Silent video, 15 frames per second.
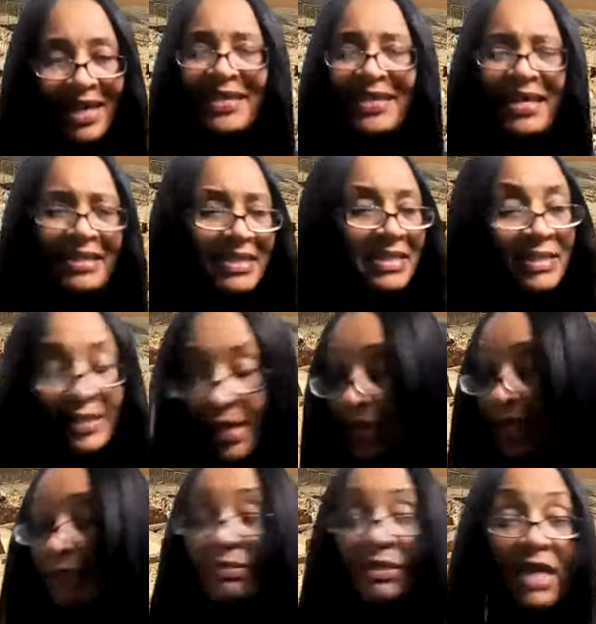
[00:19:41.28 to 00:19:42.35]
And at the
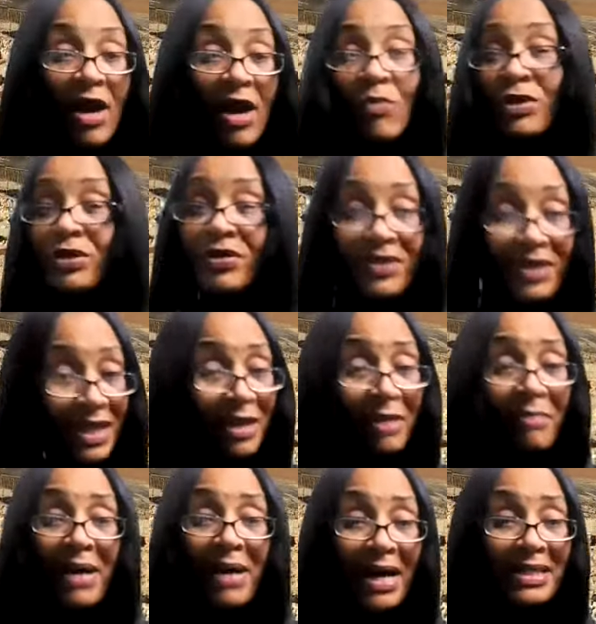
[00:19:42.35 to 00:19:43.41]
same time, when you think
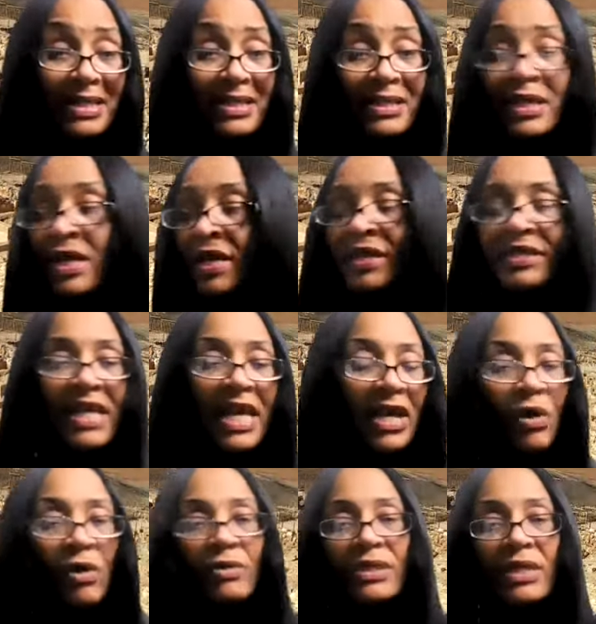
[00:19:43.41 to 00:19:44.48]
about it,
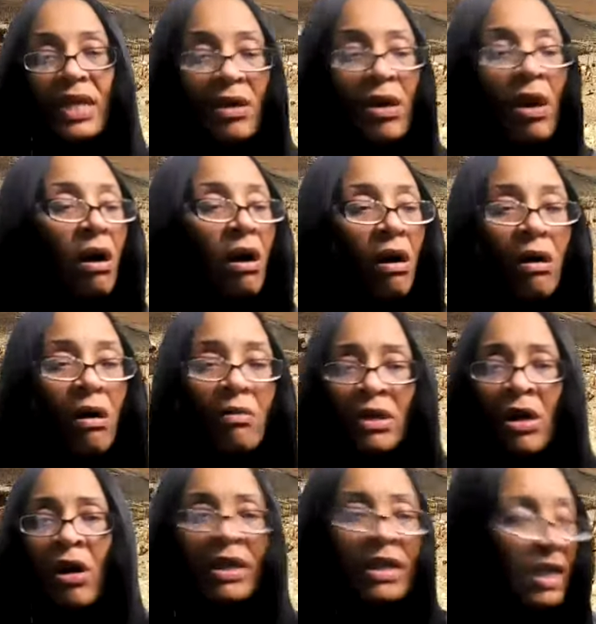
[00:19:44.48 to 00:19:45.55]
they gonna say,
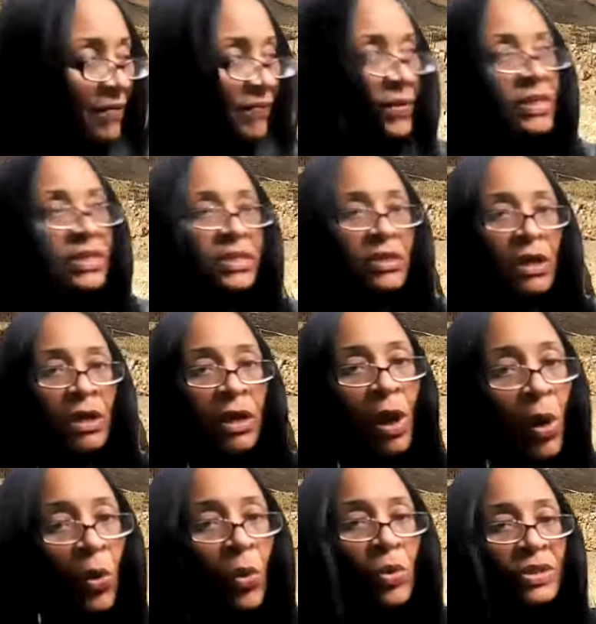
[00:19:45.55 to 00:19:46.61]
give us the
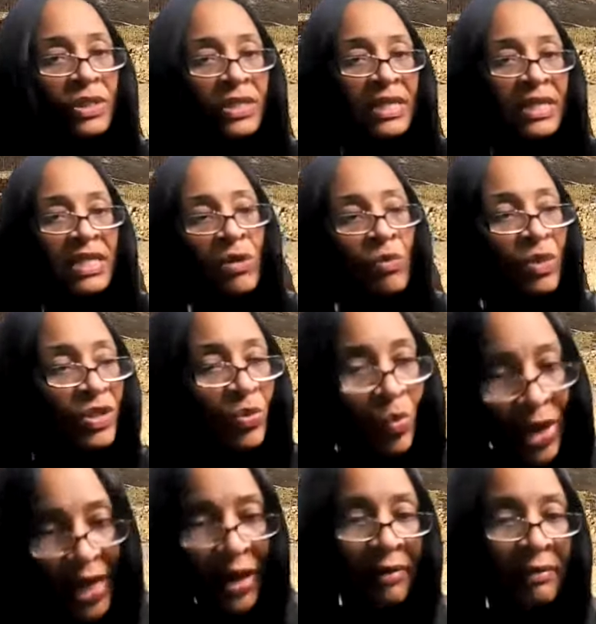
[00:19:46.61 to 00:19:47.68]
clothes that he was
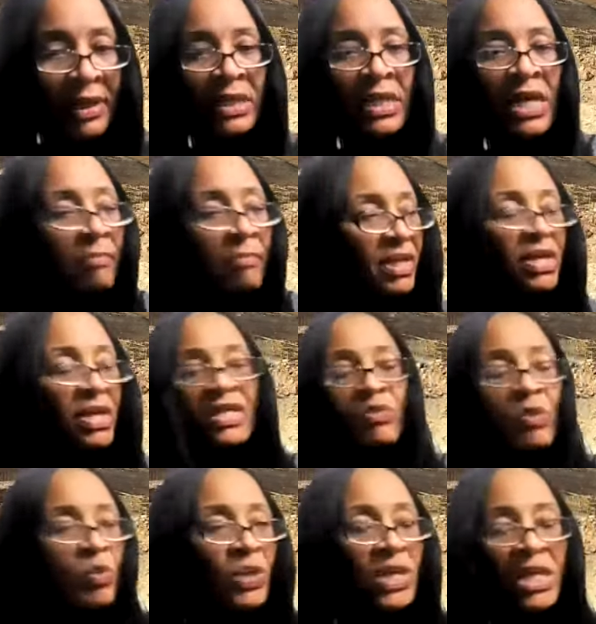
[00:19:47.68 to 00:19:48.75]
wearing,
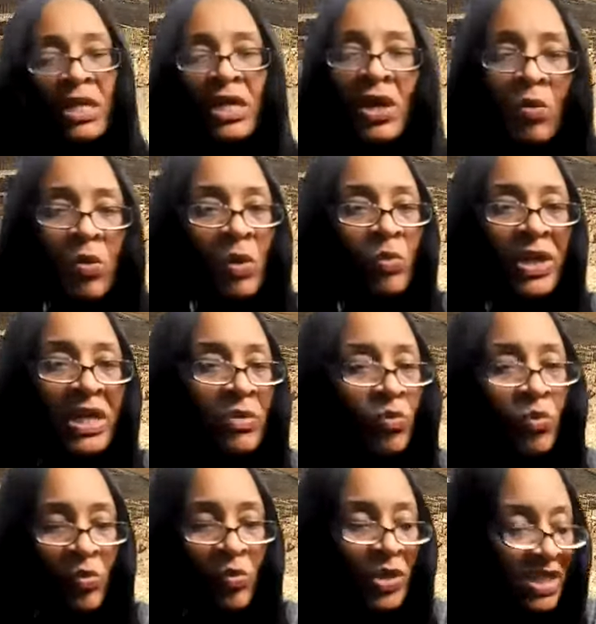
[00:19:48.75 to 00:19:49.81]
because when
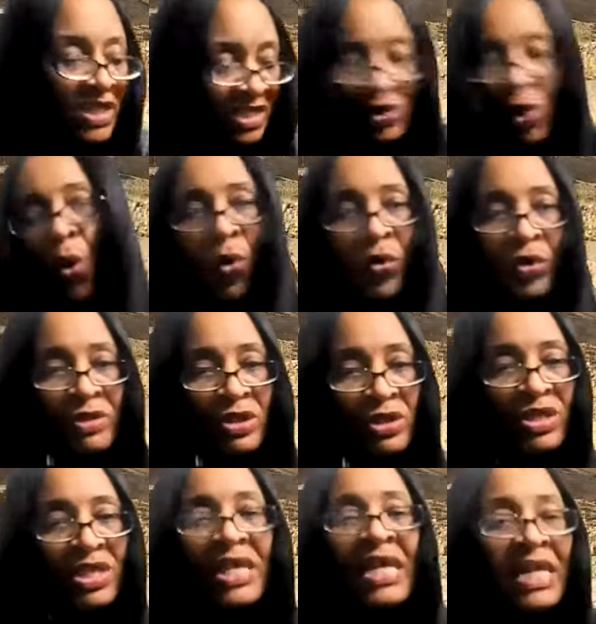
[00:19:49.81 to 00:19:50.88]
we sold him
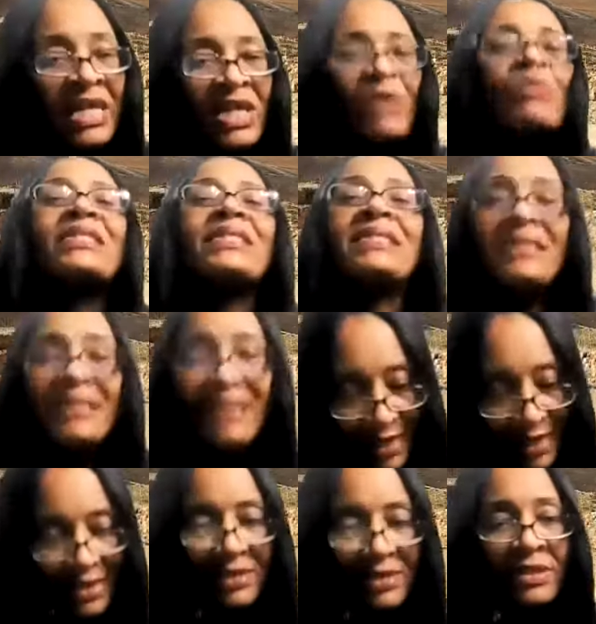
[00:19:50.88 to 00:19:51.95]
to you, he was
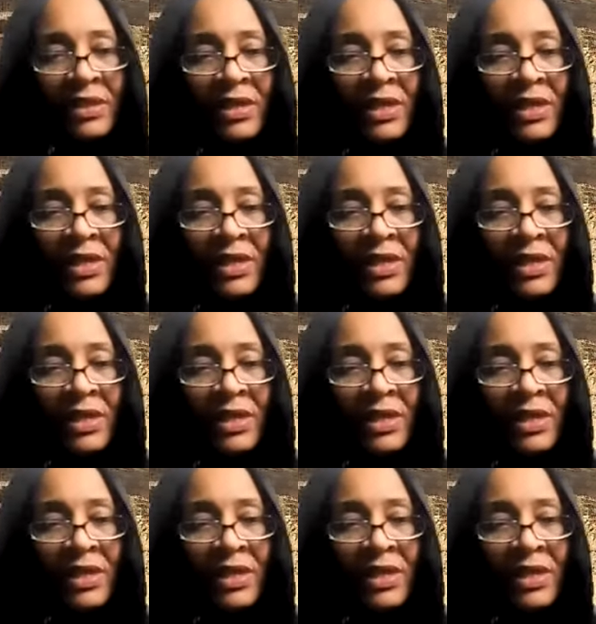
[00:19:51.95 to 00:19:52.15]
naked.